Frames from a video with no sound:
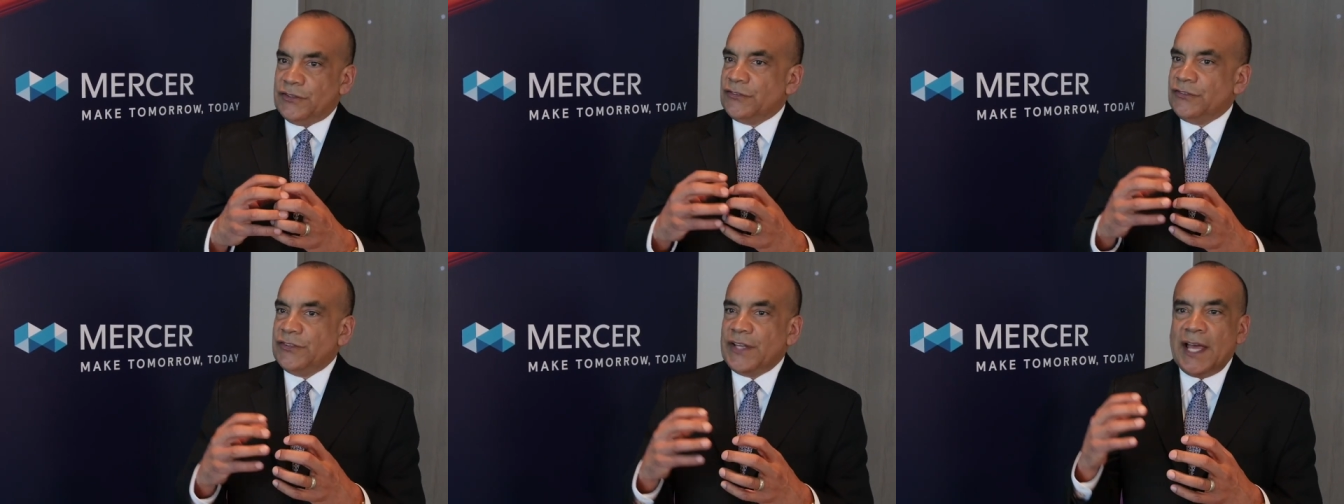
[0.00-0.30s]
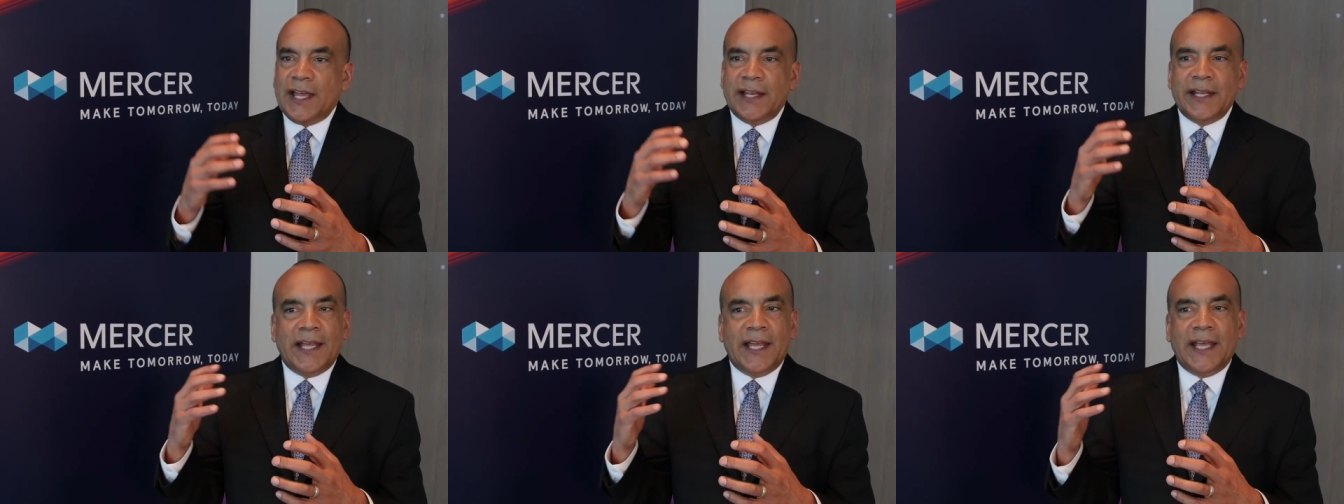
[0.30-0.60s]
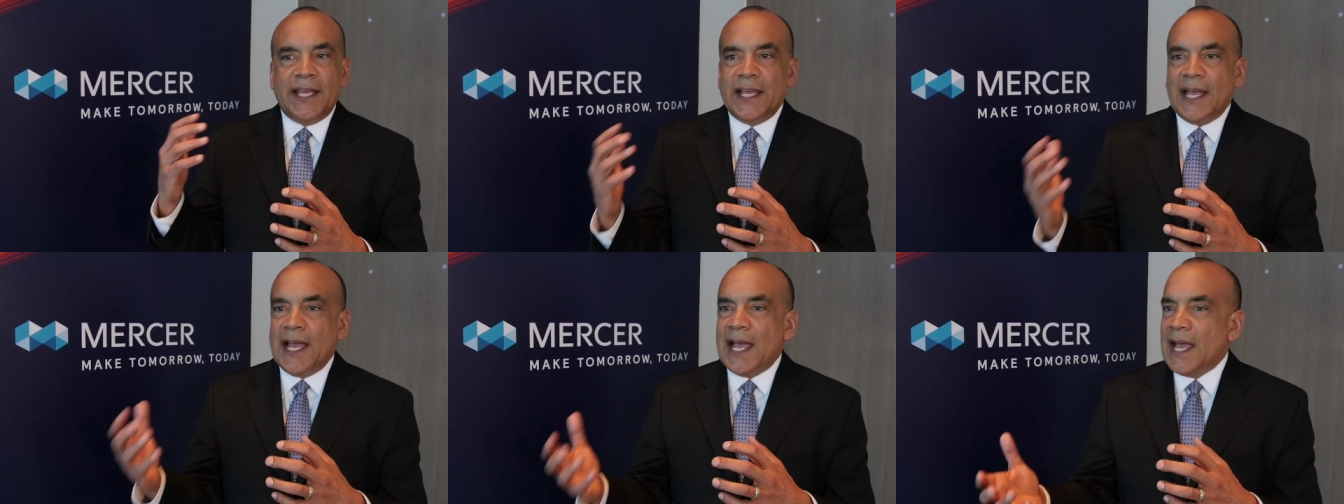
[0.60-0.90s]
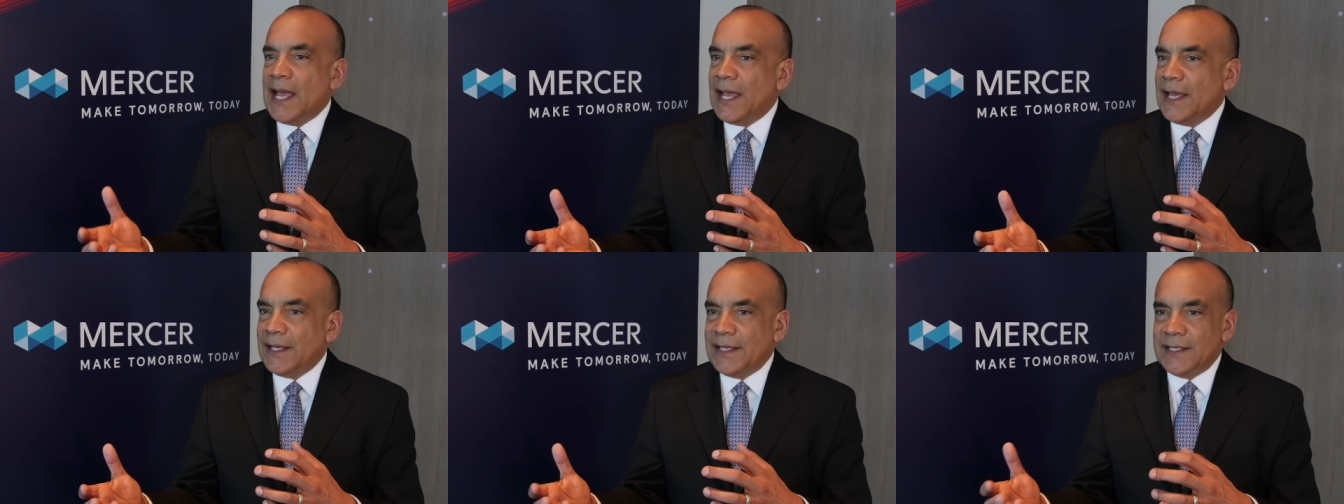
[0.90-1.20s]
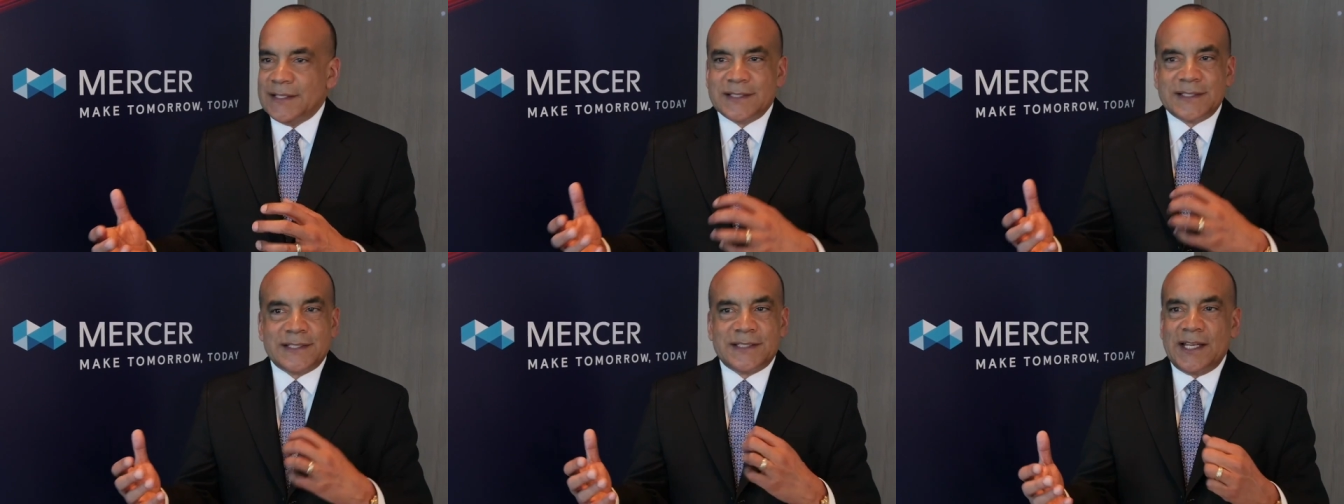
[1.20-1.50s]
It's not AI
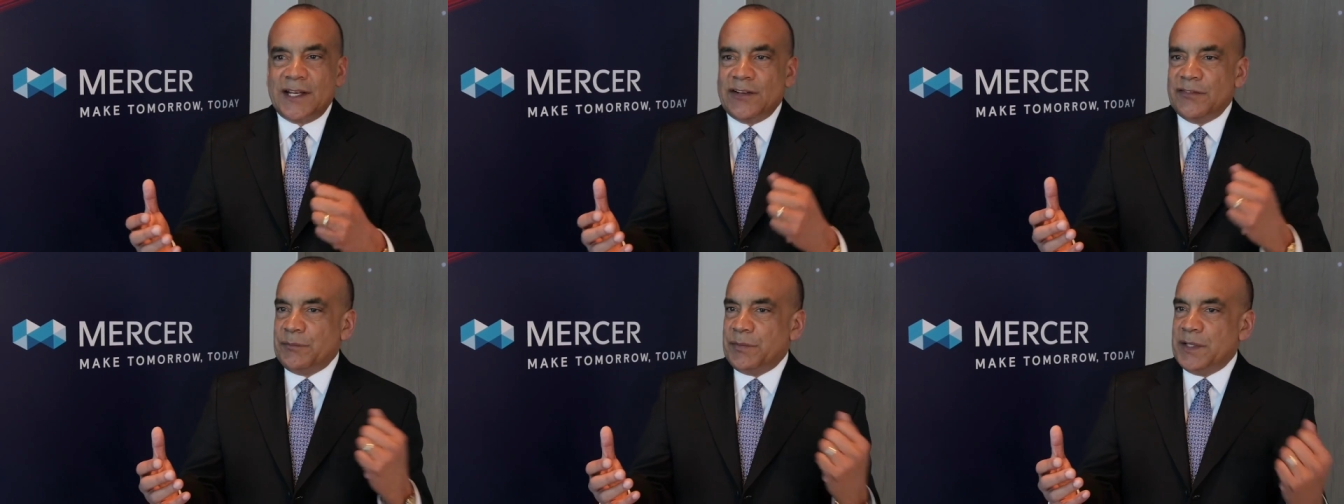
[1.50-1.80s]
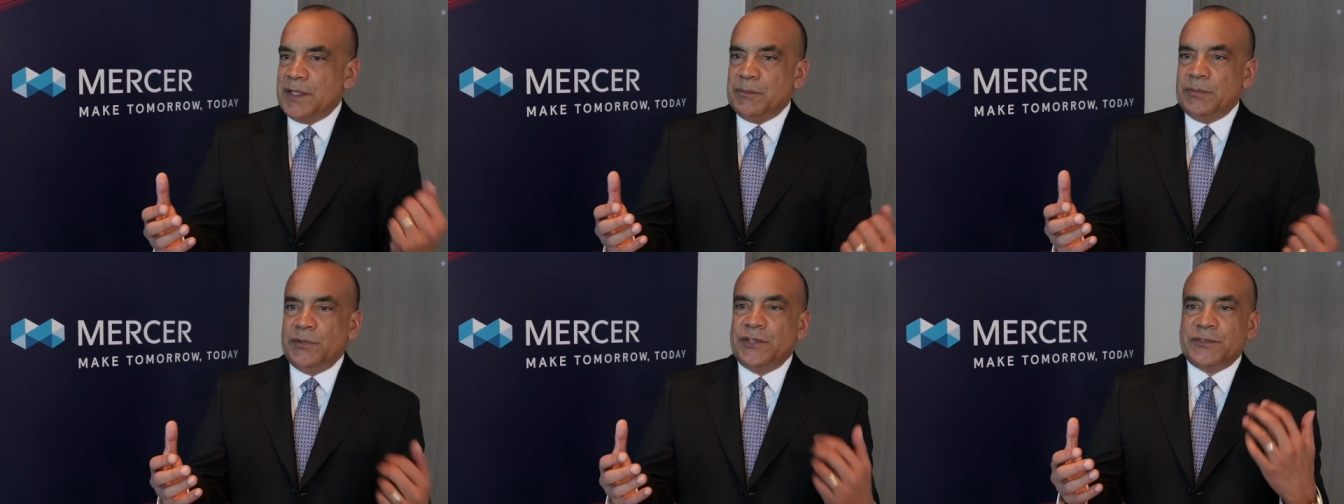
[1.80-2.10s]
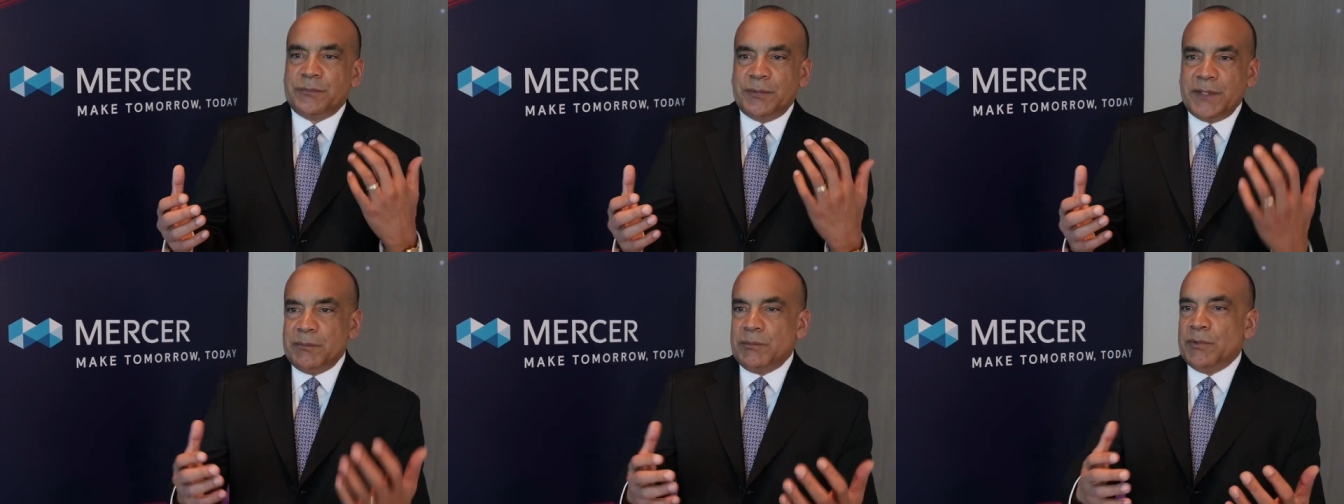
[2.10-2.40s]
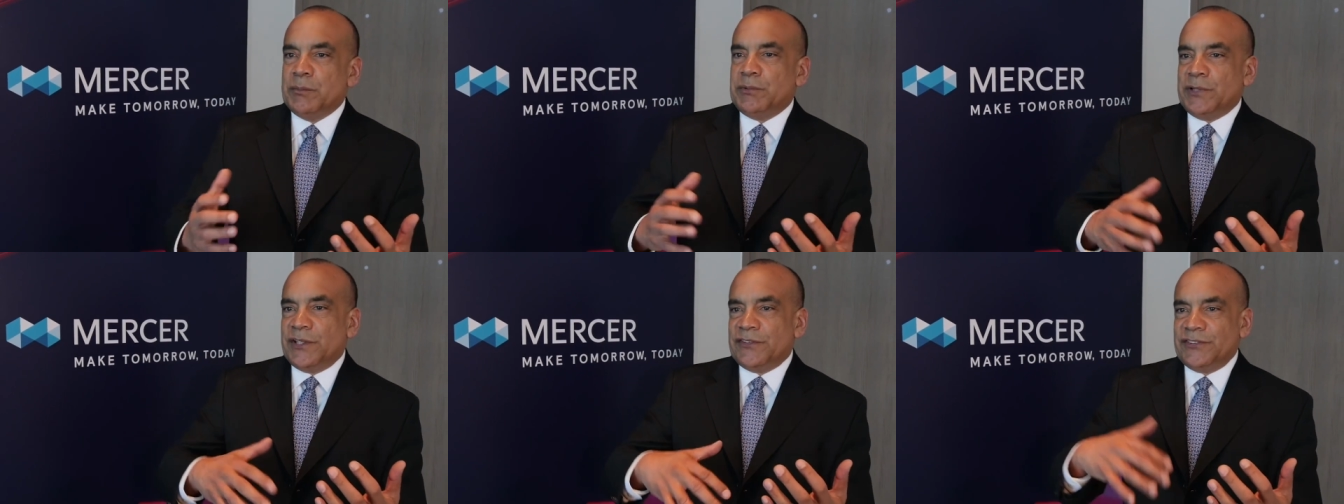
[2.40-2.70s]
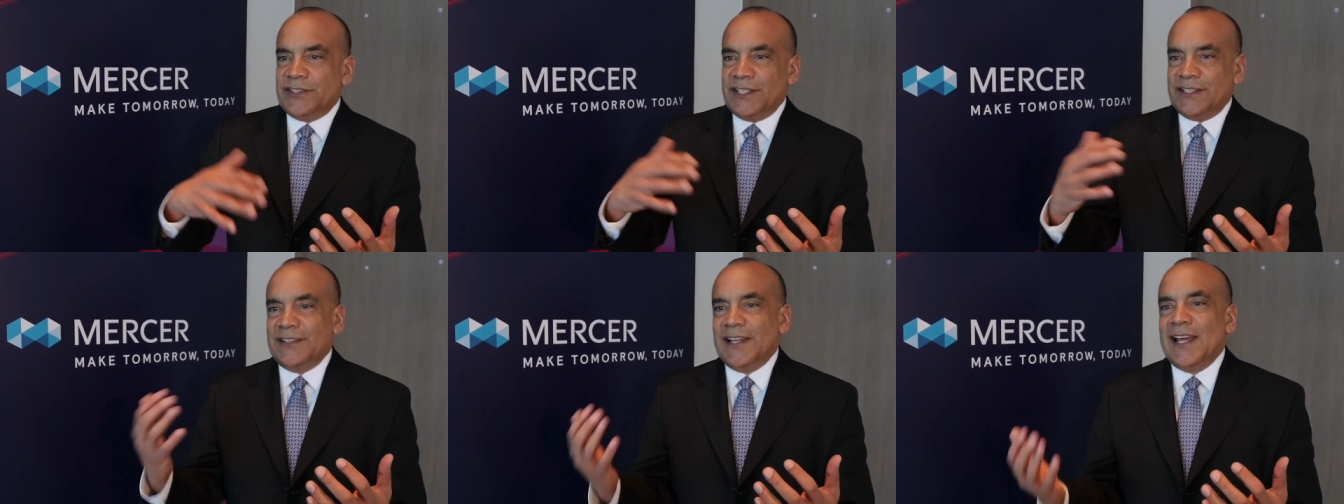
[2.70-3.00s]
instead of people, it's people
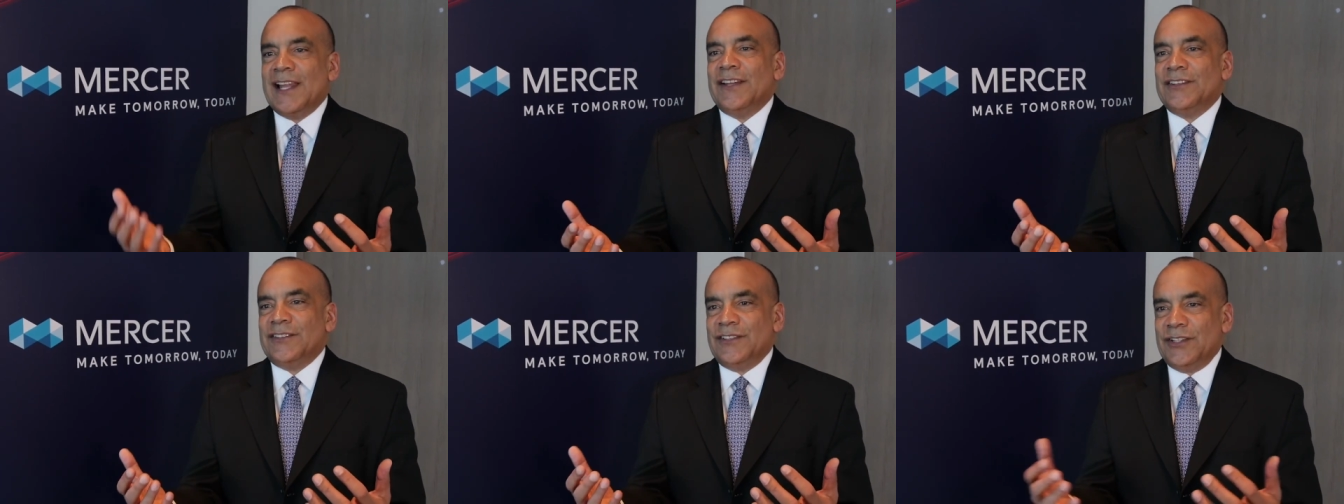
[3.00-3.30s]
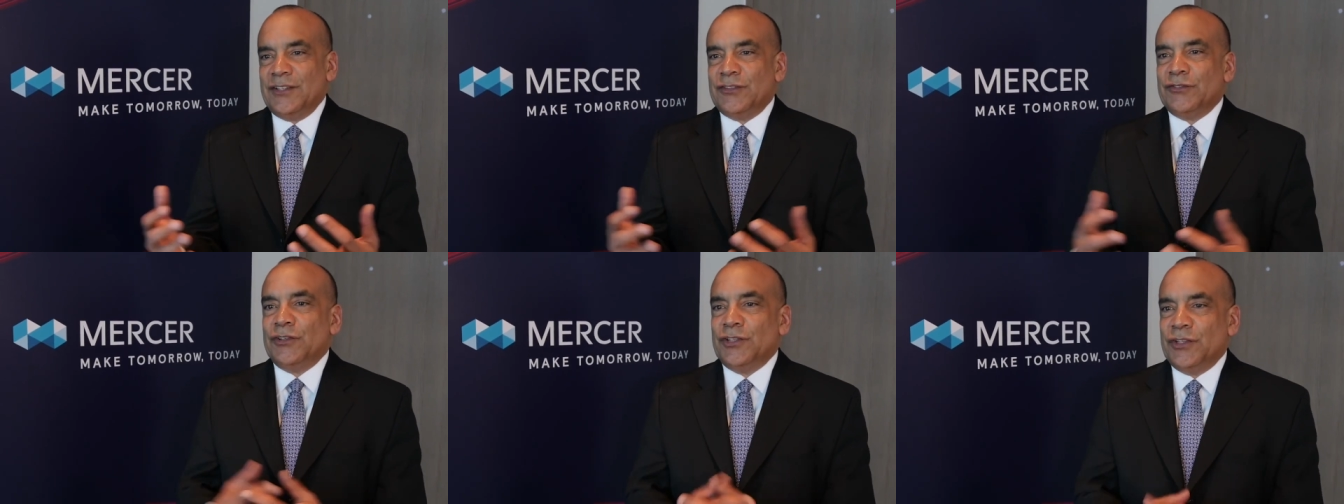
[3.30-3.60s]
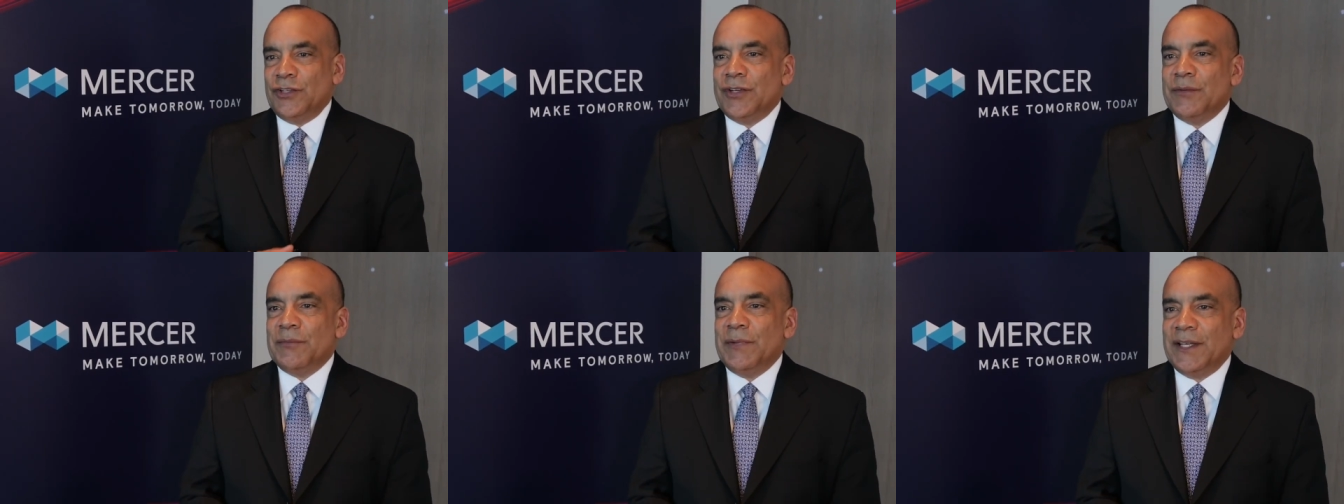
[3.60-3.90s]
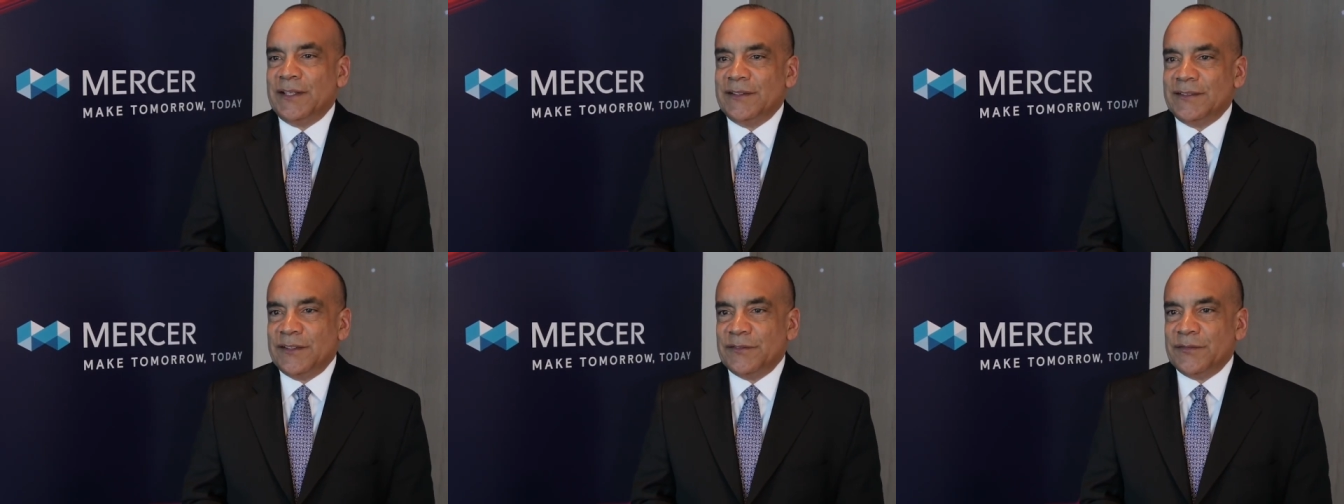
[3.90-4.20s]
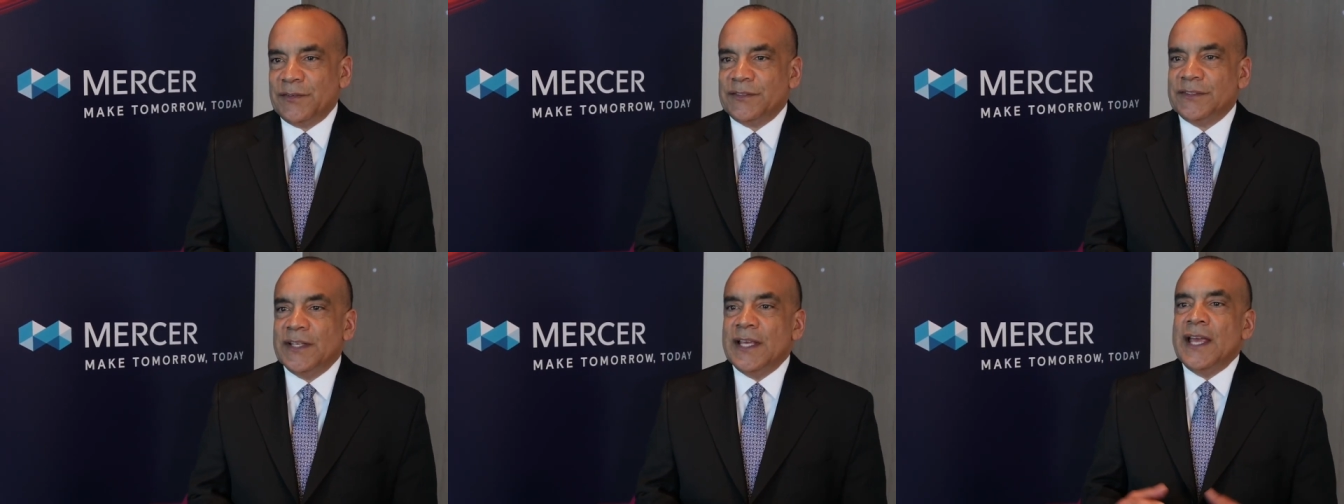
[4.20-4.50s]
plus technology that's really going to make a
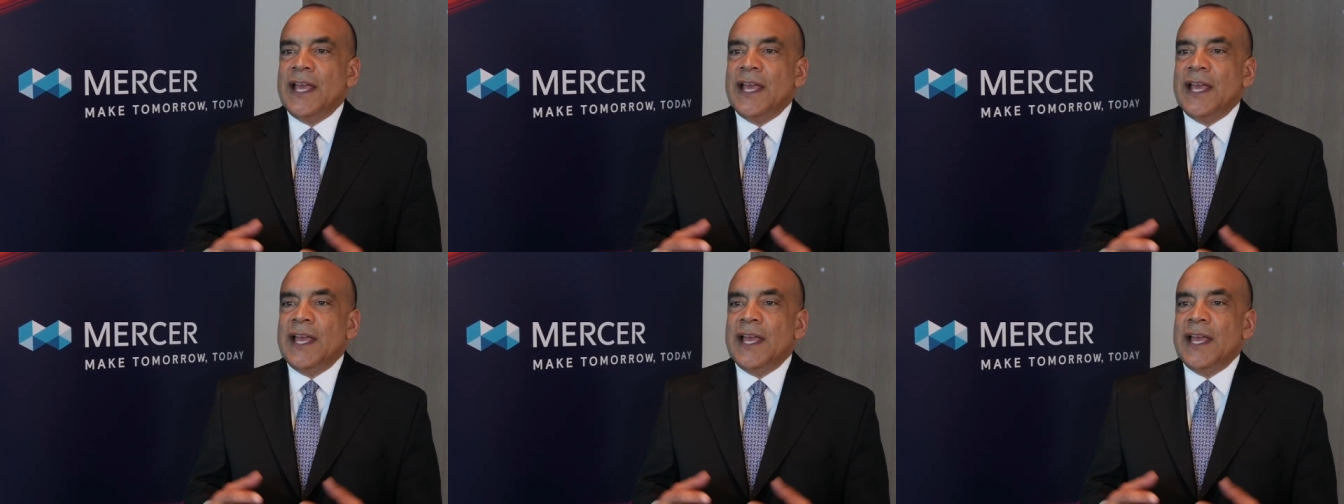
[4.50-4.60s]
difference.